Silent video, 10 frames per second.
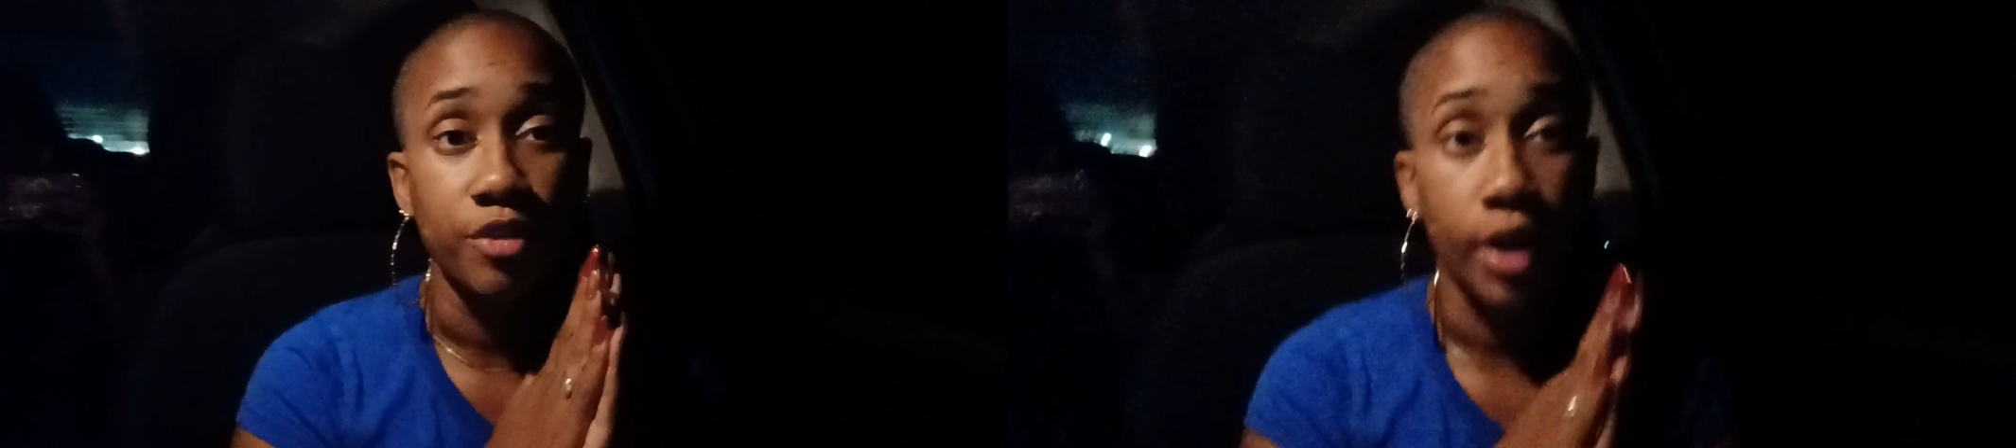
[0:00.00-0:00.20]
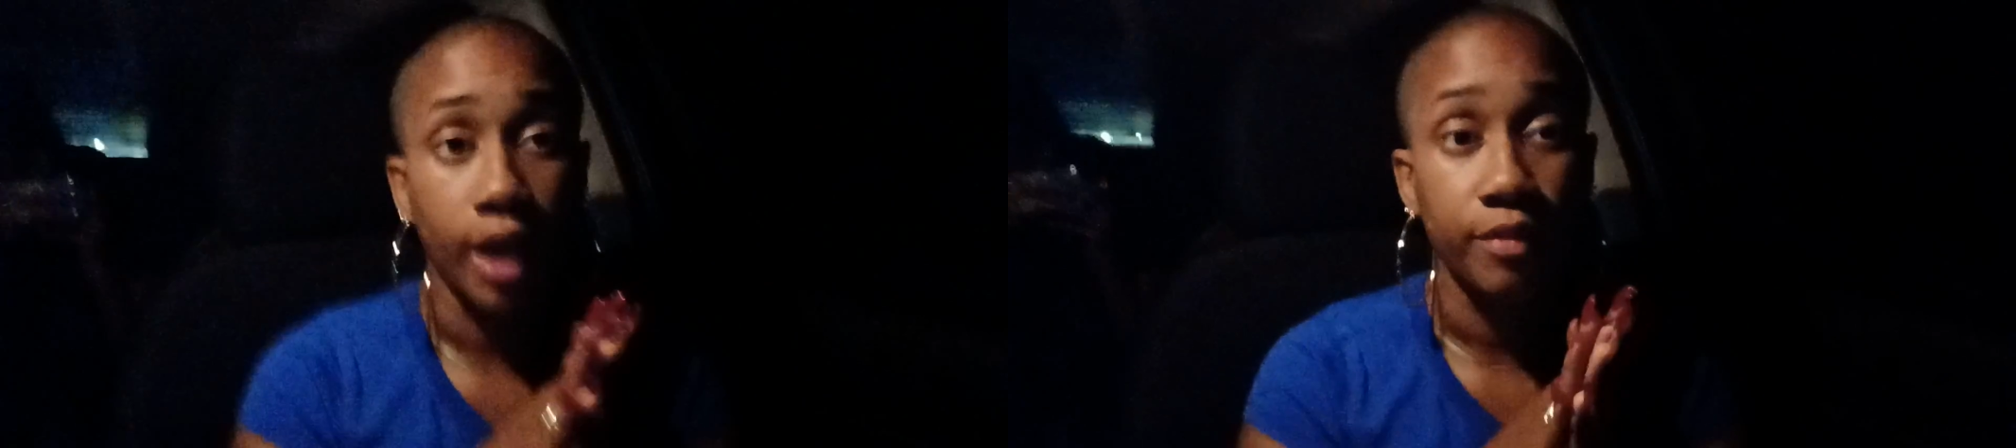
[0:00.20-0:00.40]

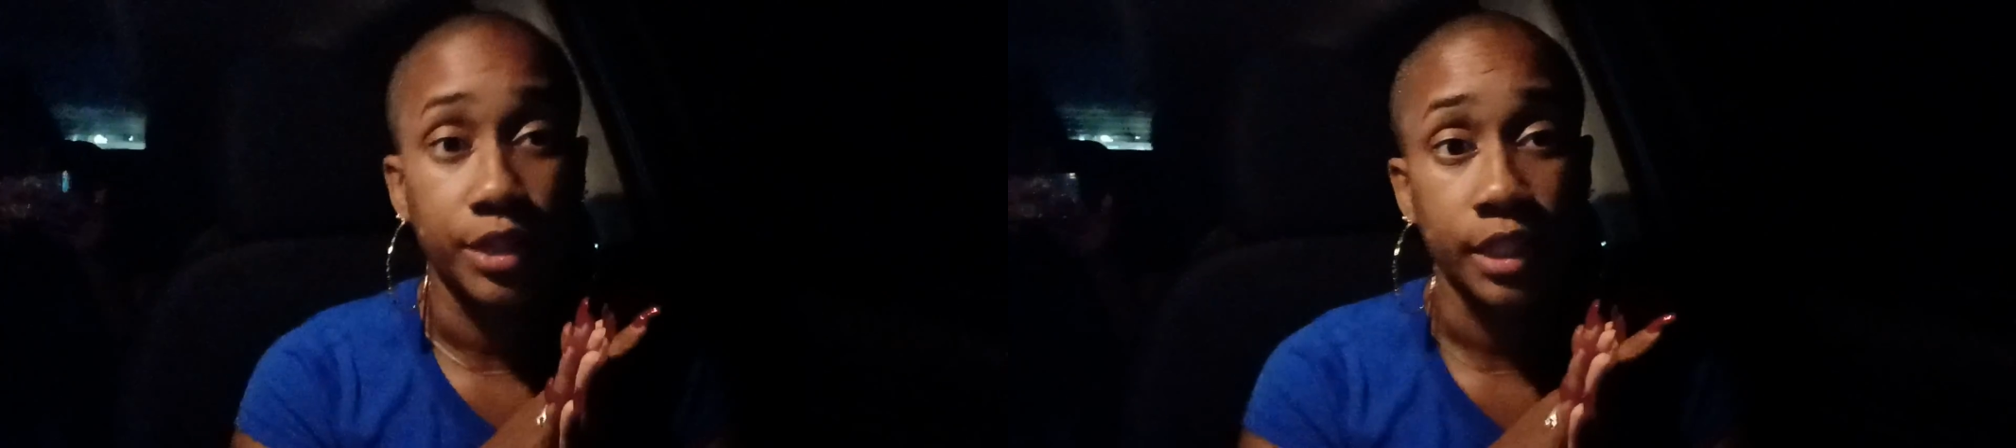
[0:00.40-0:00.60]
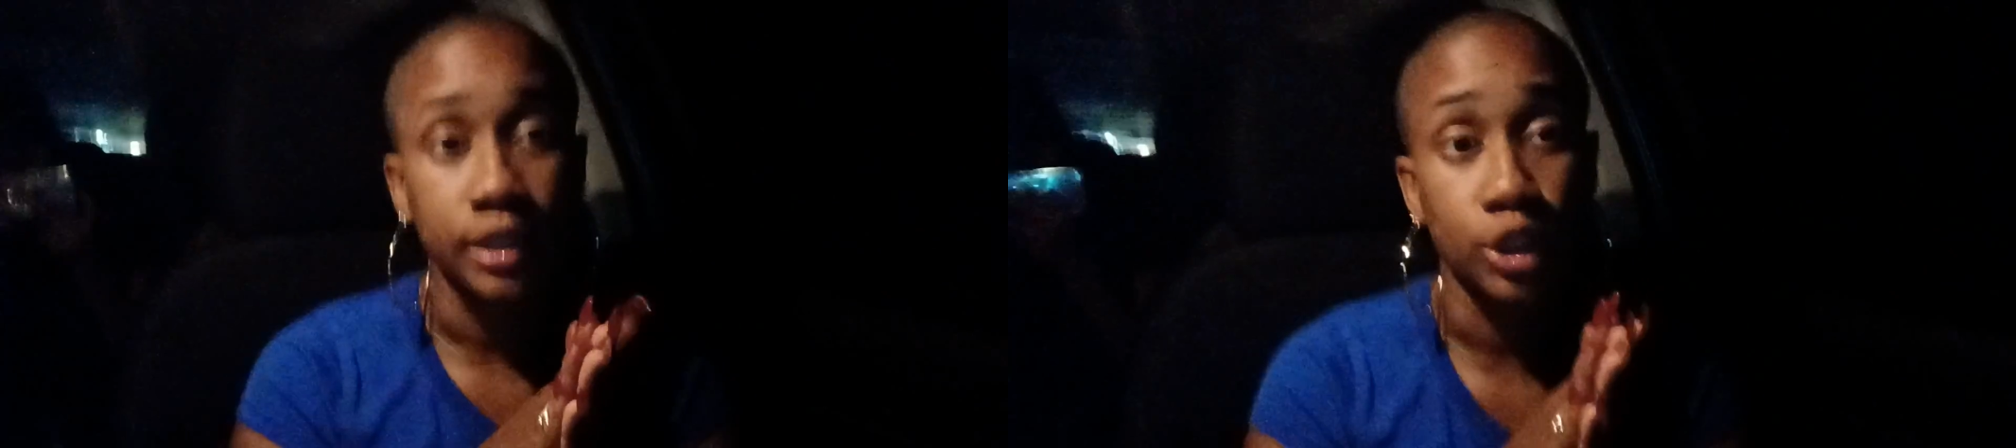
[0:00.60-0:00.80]
If you have
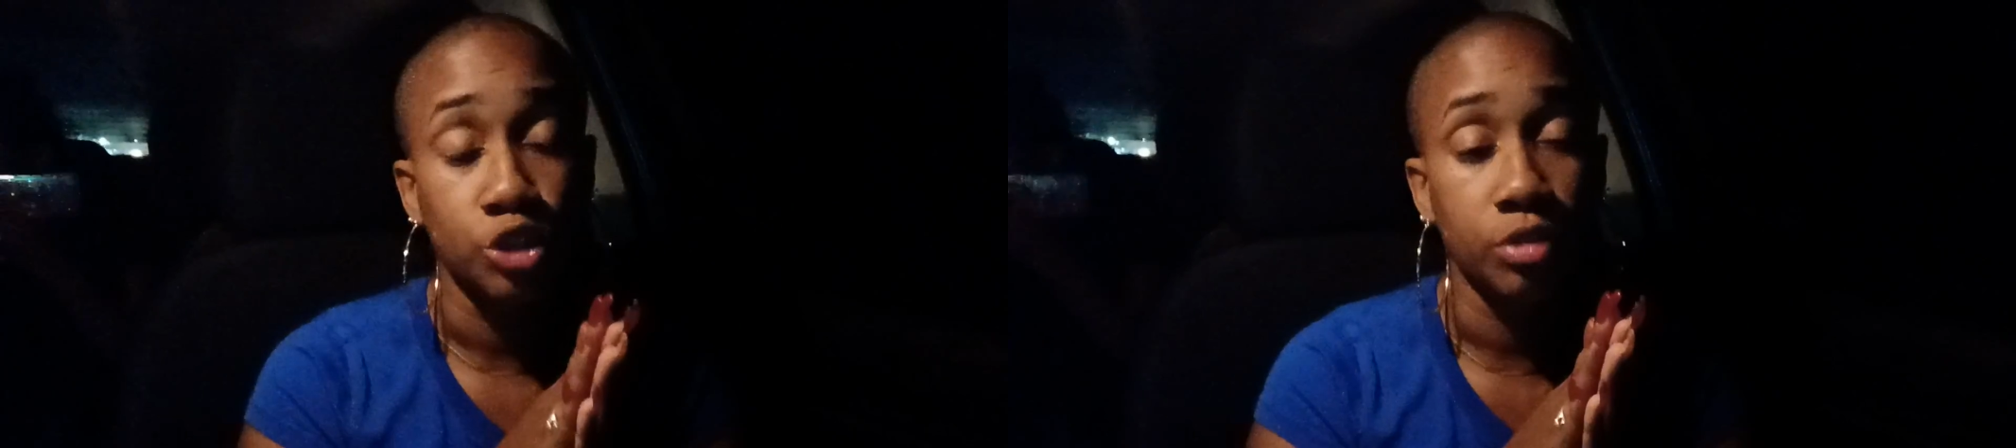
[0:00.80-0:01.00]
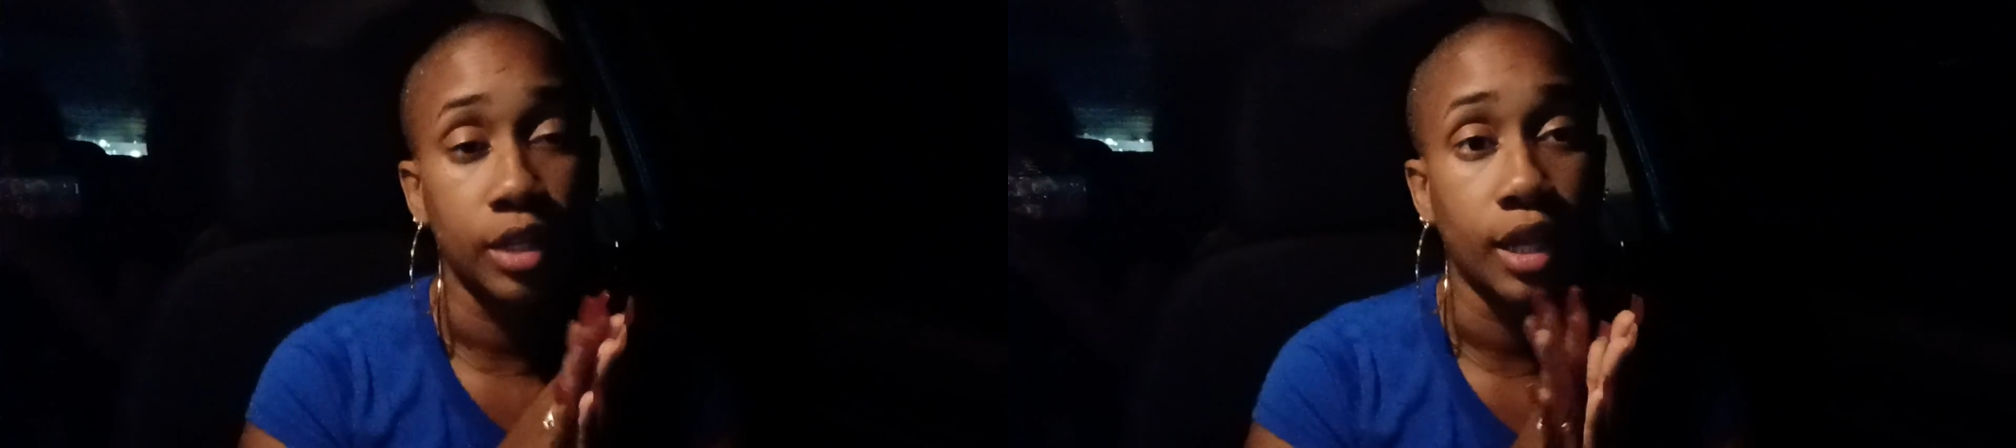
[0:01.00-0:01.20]
the things that
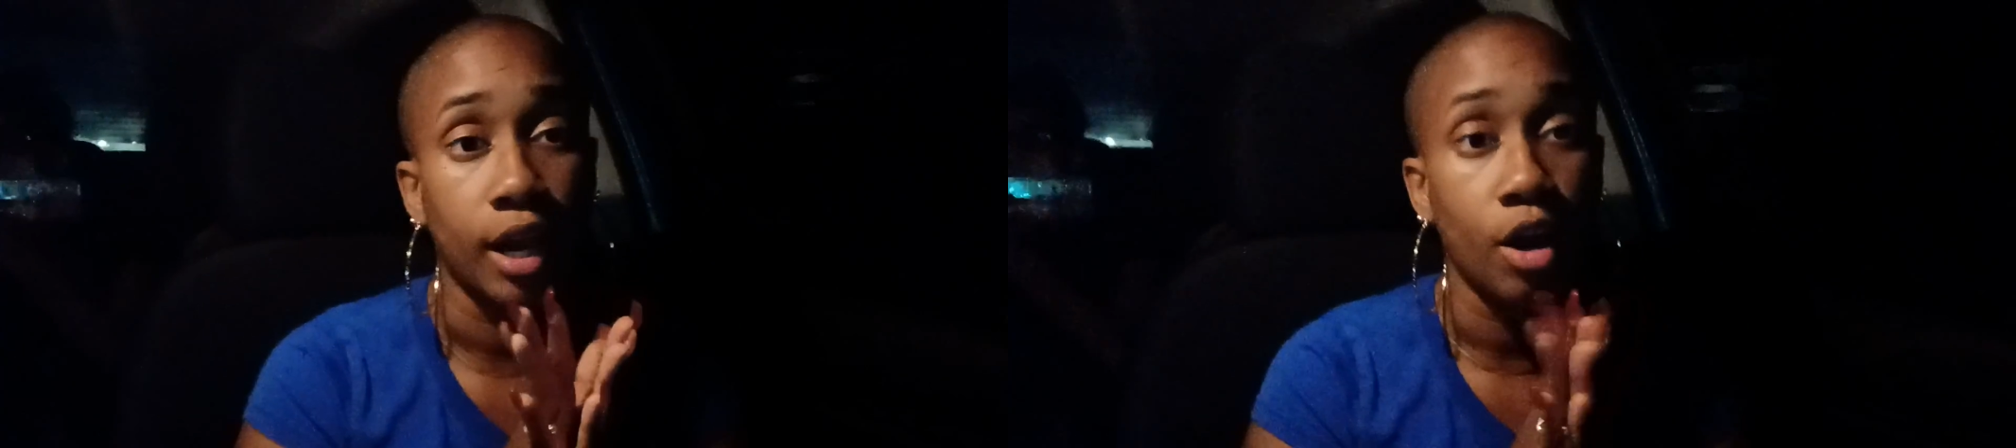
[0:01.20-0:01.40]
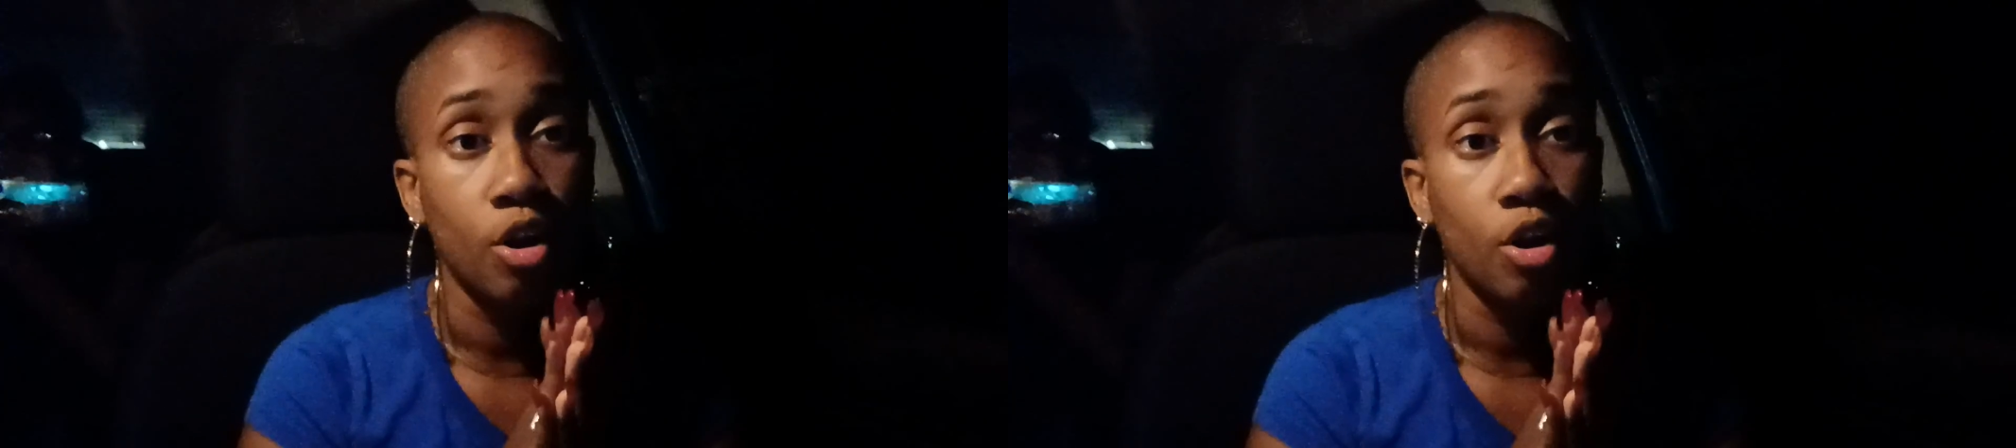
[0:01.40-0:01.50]
you need at